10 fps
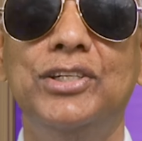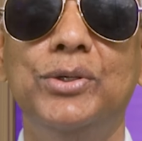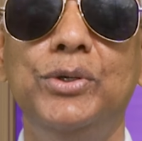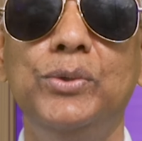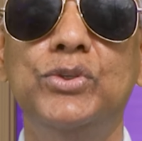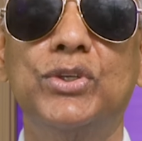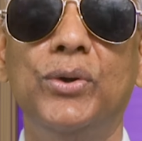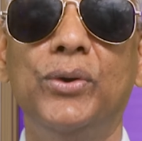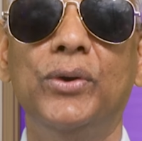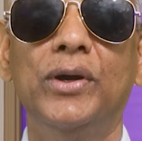to do
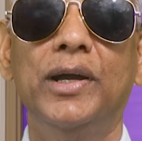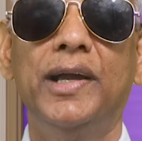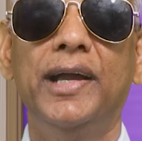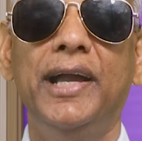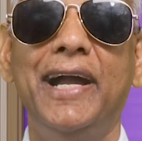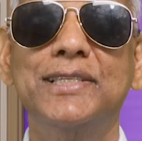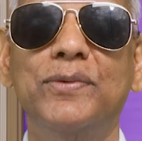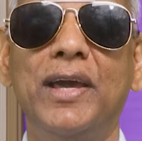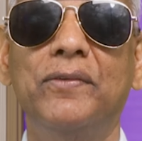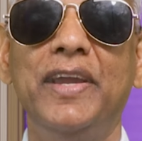so
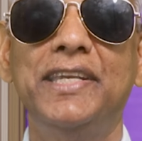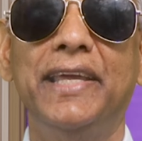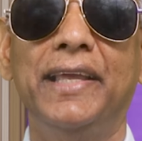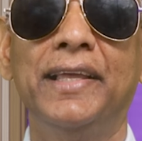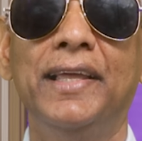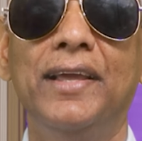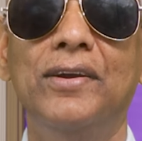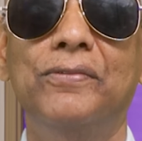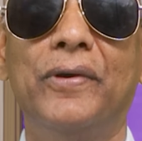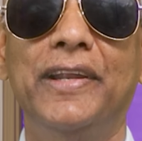as we are waiting
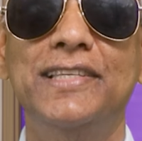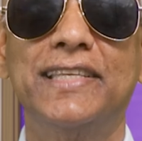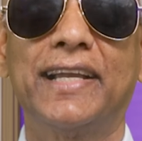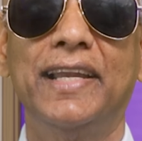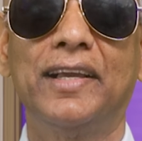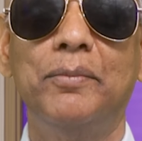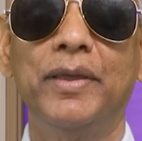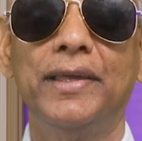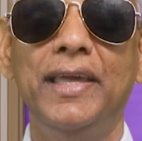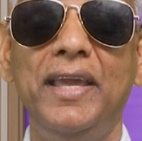for His second
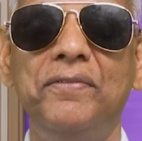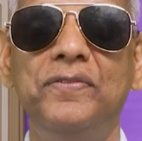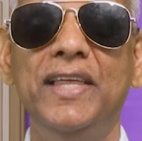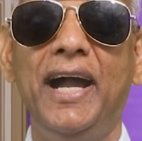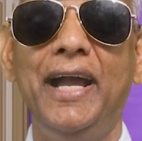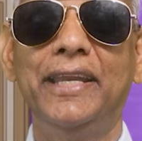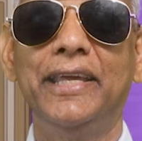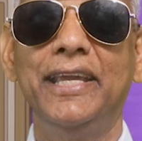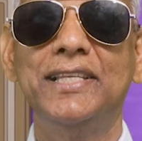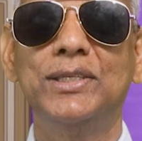coming. If that
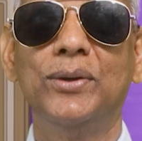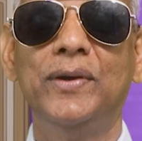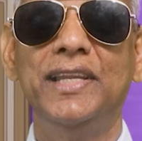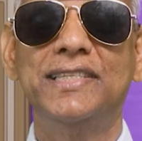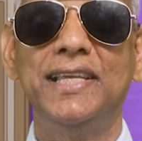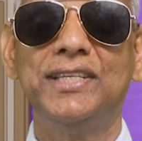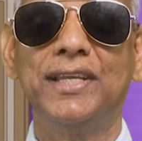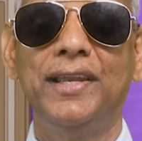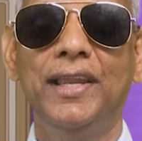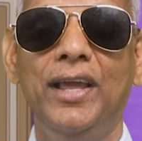is your
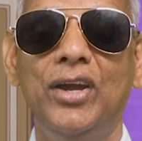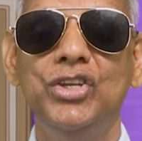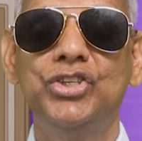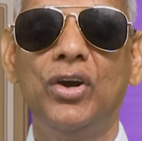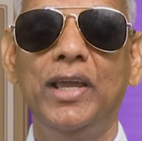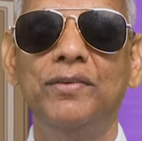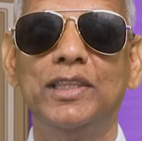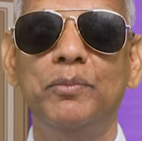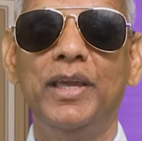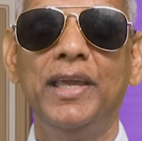decision, join
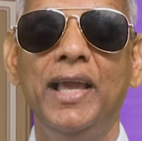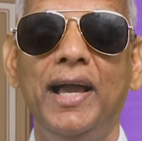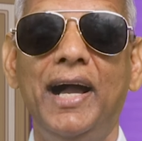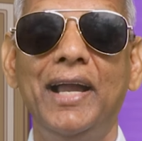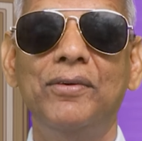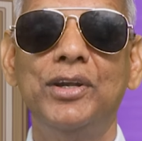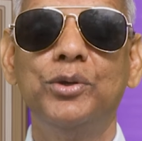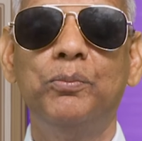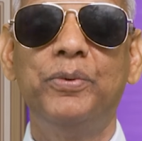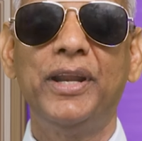with me. I want
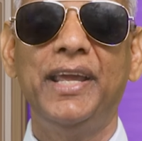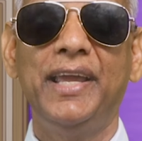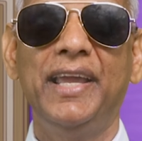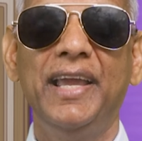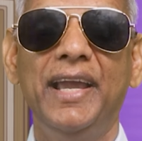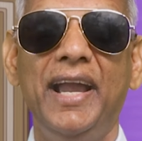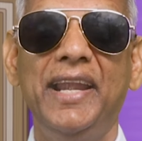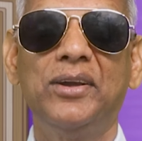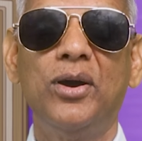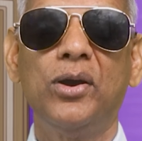to pray
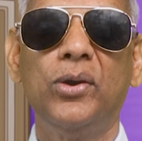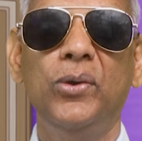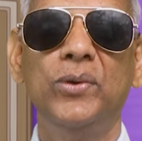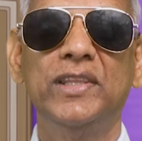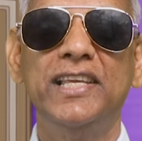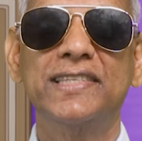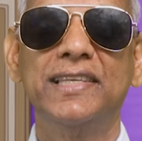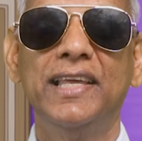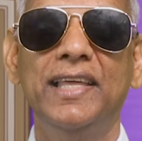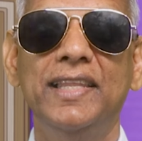and conclude
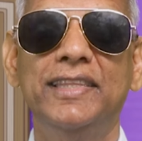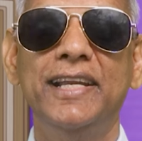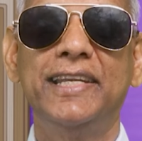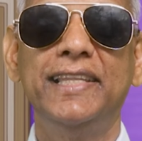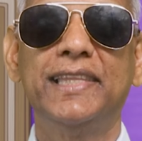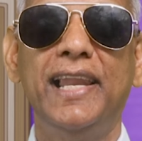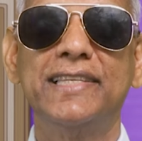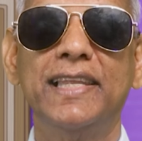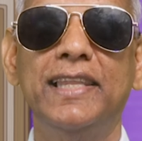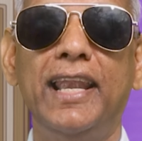this 13th
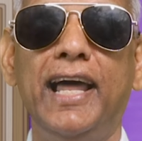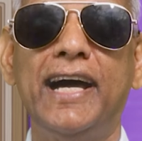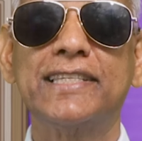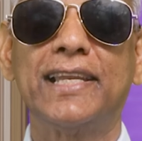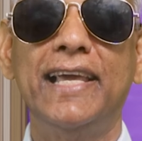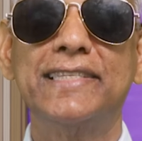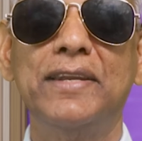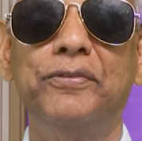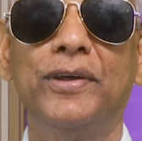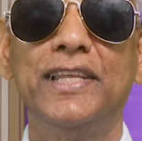lesson, the last
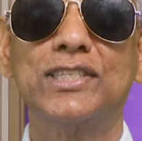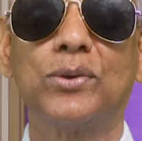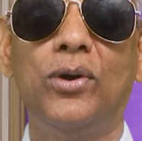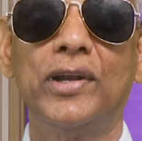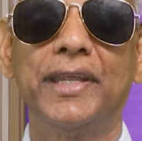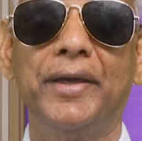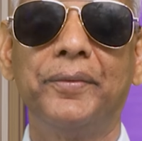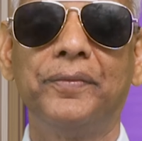lesson for this quarter.